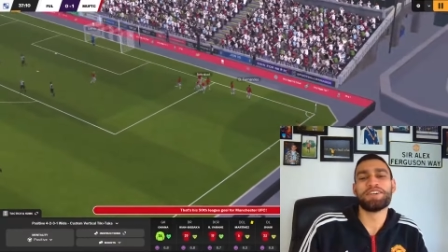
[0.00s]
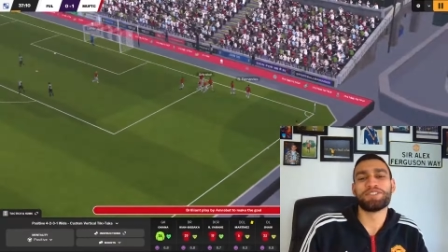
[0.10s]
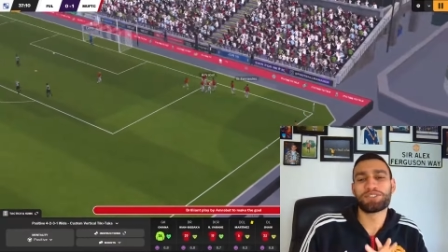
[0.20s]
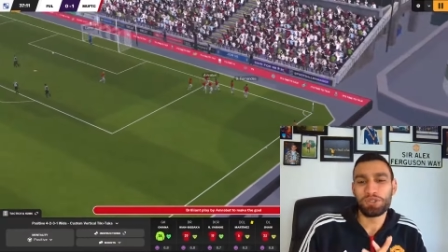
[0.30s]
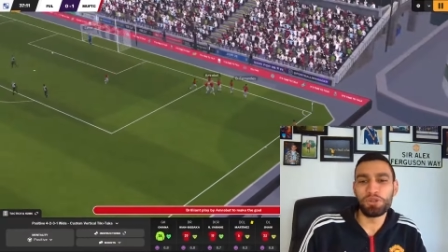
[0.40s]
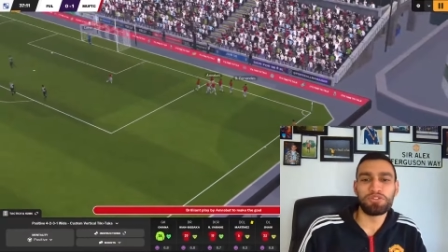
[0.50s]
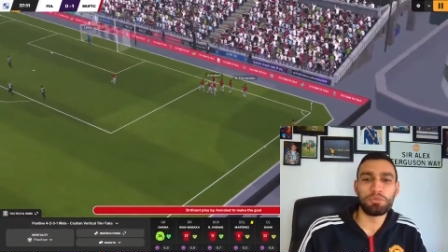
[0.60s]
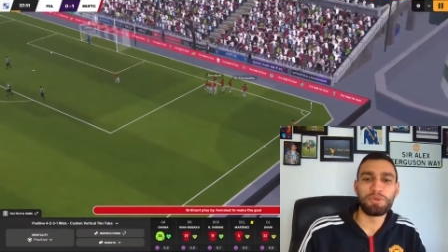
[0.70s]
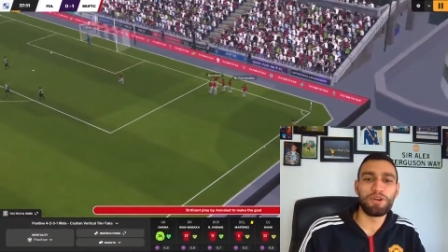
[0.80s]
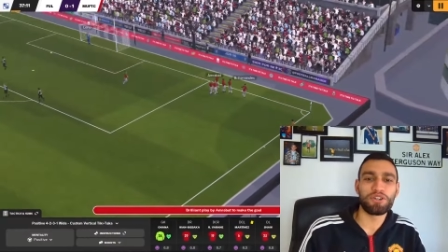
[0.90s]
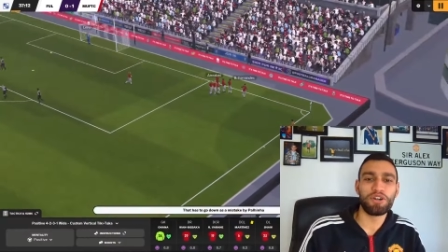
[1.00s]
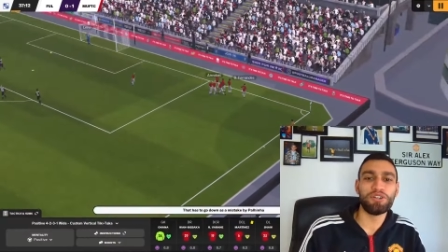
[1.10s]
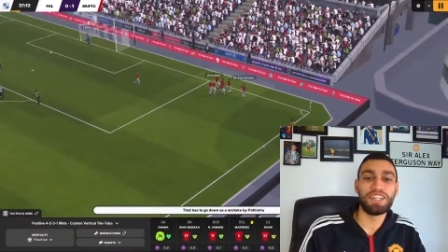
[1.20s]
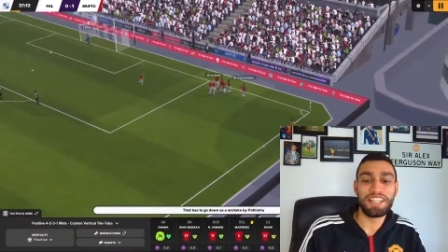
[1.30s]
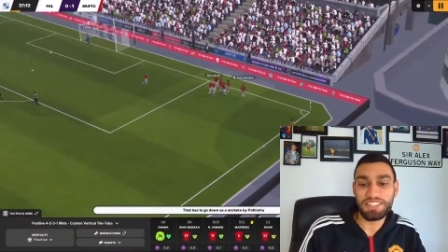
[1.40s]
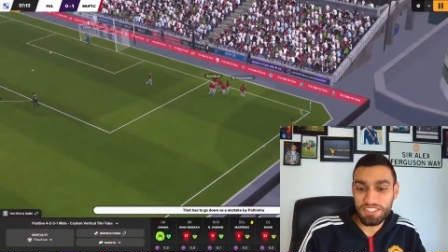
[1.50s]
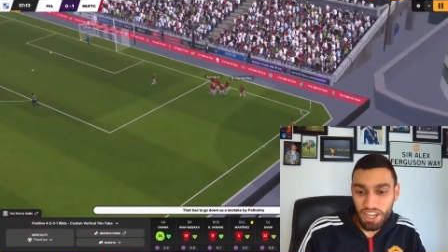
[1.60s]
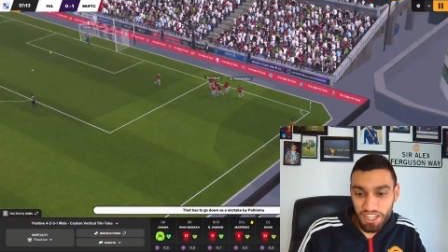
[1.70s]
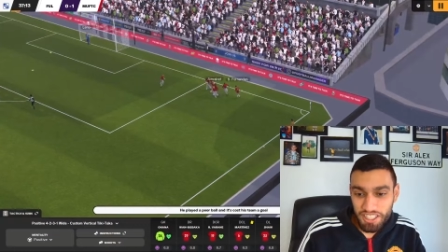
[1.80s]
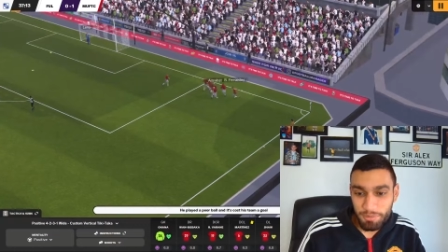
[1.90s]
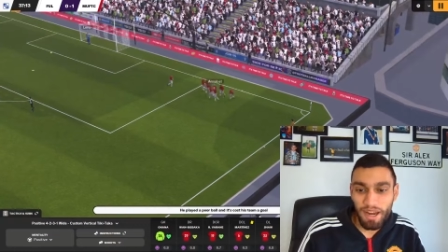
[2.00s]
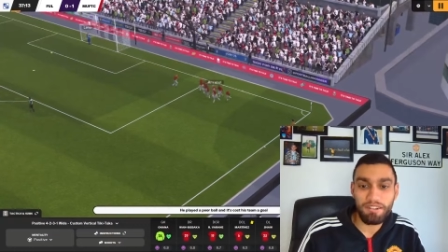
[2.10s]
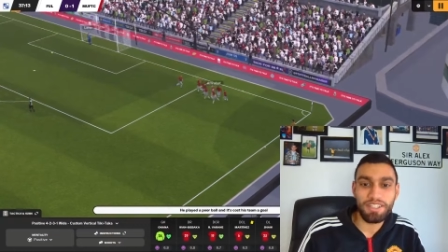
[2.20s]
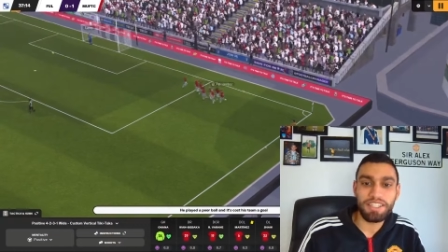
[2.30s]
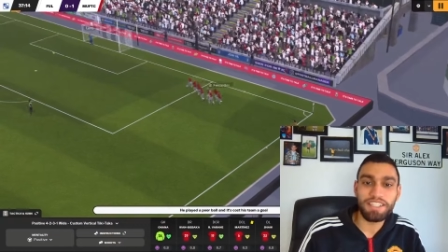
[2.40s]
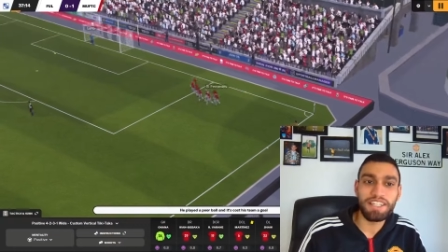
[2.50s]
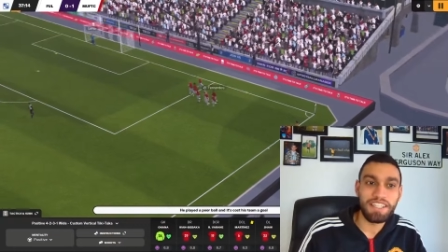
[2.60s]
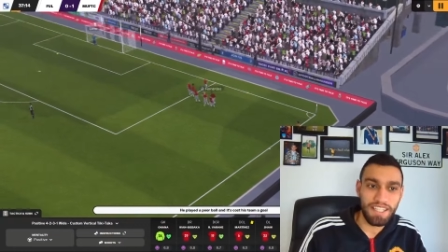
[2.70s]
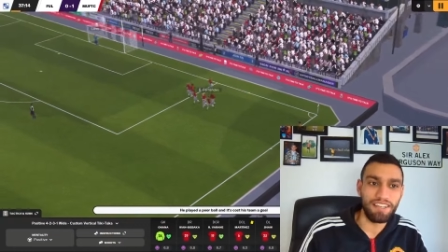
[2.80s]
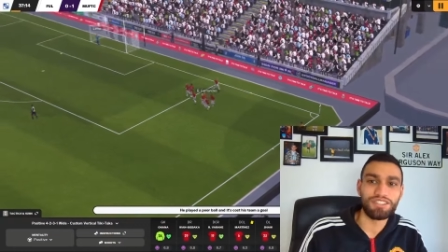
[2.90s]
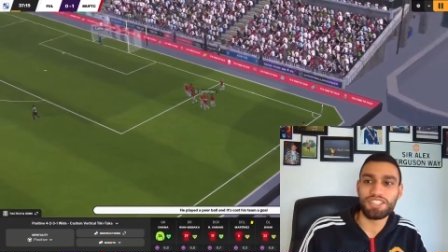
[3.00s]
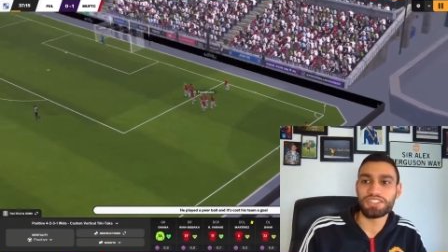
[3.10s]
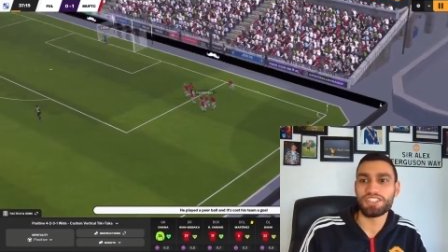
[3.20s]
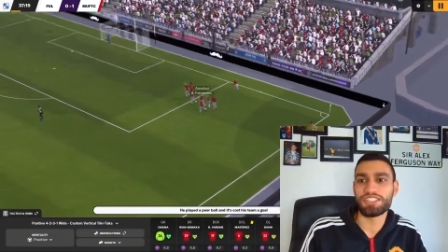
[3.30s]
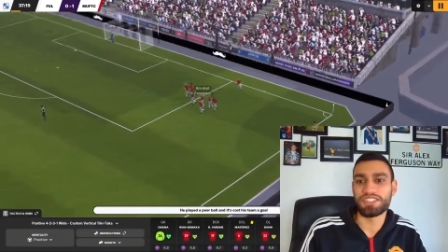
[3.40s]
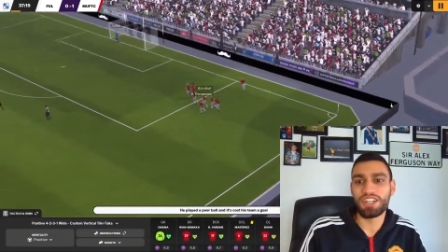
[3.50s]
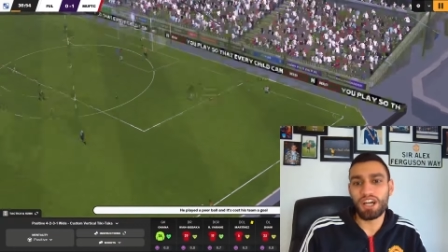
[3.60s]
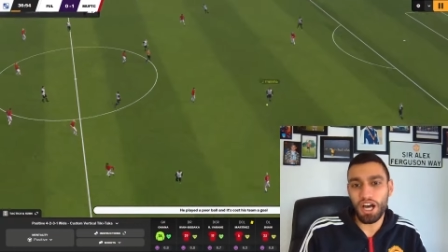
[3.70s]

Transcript: Scored for Morocco. He's tied apparently, gives an assist.